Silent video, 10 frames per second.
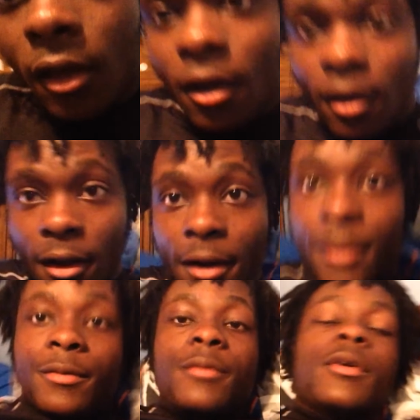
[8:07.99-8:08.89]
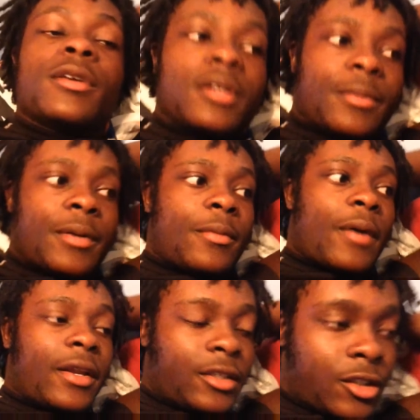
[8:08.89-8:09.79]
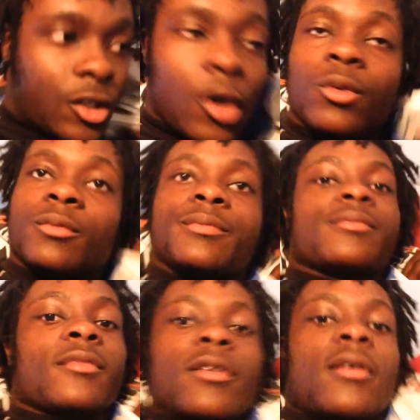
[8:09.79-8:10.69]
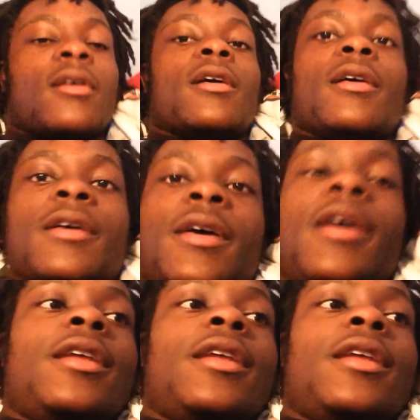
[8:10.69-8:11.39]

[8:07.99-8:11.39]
Alright, what is up, everybody? So, it